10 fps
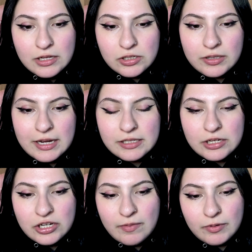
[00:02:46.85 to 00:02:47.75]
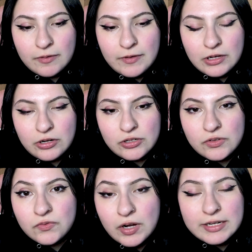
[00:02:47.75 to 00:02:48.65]
So that's the shape for the fingers,
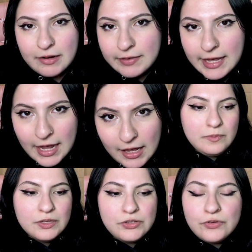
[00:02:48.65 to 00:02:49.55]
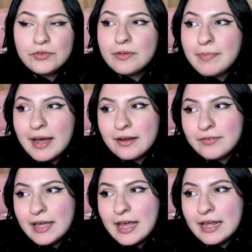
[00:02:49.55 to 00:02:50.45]
front of the hand. So for the back of
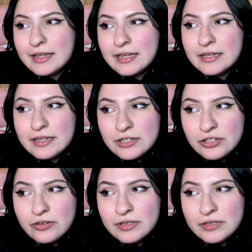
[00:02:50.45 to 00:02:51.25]
the hand, the additional